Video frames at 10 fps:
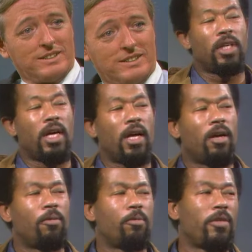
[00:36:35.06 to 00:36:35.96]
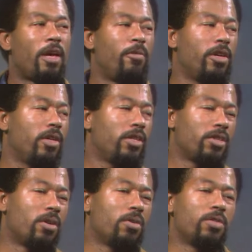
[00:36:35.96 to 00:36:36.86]
This Liberia is
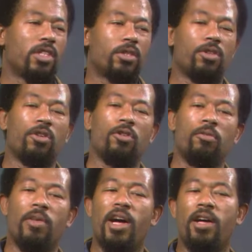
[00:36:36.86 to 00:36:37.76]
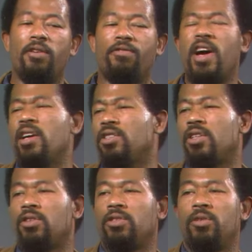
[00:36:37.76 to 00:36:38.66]
owned and controlled by
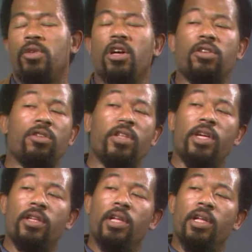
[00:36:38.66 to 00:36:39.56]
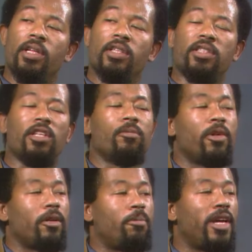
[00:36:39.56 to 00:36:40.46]
Firestone, and we all know that. It's nothing
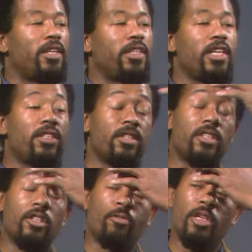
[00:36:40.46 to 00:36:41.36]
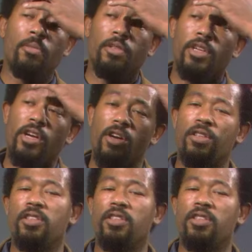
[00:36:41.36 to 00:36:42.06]
but a plantation, and the people there are